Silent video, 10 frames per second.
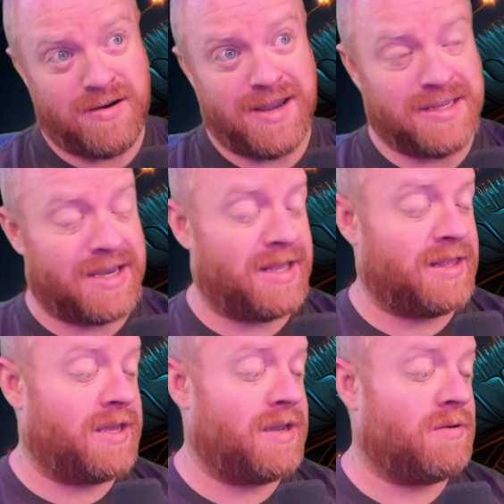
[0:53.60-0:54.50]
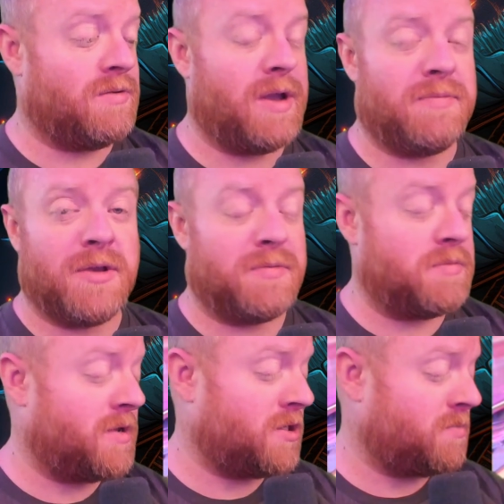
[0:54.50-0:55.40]
tightly wrapped up
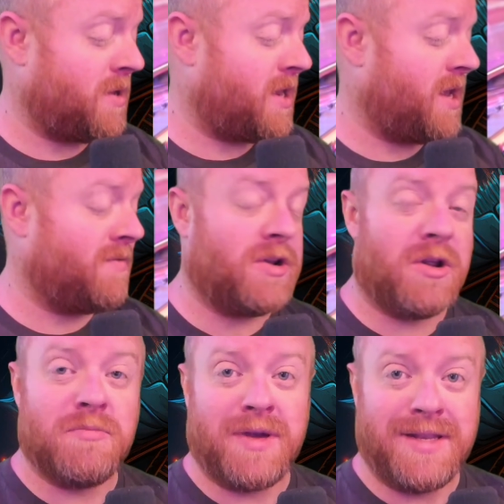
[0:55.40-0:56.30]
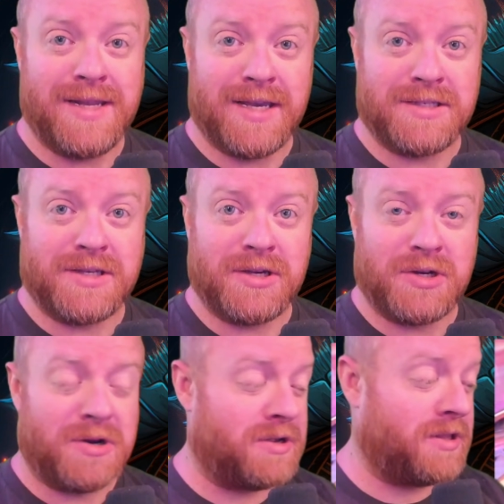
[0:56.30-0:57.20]
the mouse pad. I have it on my desk
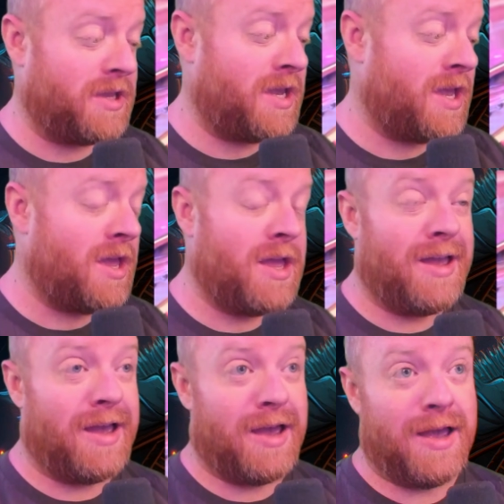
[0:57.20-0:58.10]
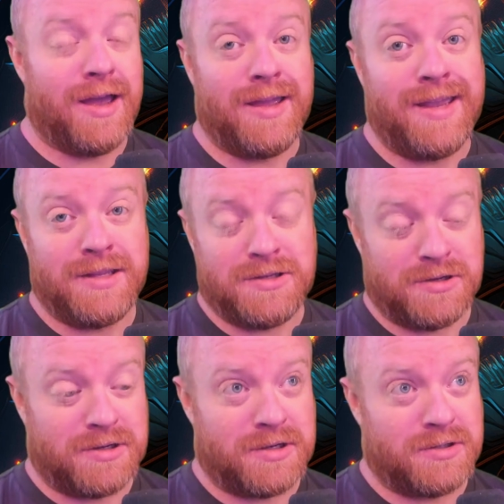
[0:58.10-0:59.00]
currently. It
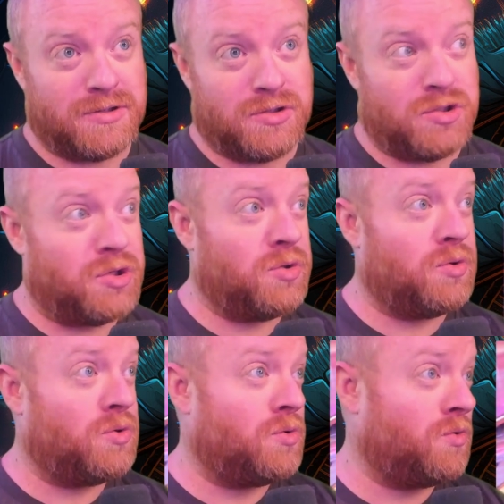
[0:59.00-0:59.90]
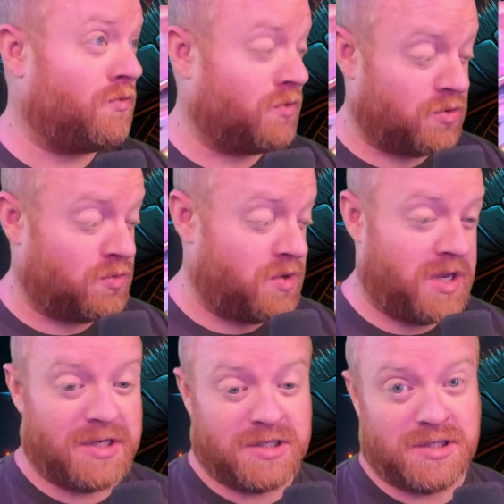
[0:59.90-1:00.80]
took 2 full
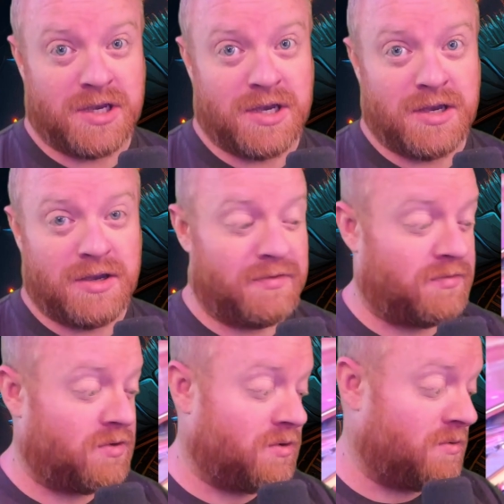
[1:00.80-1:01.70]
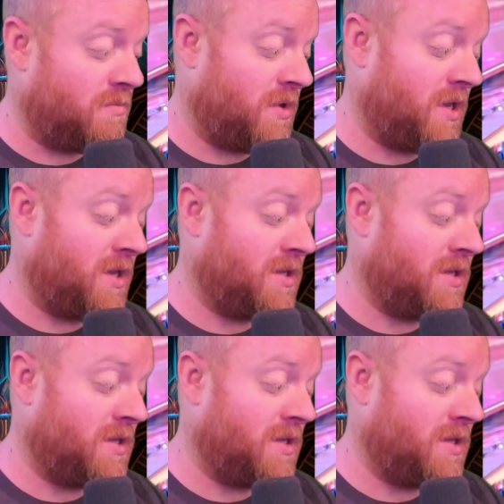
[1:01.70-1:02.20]
weeks for me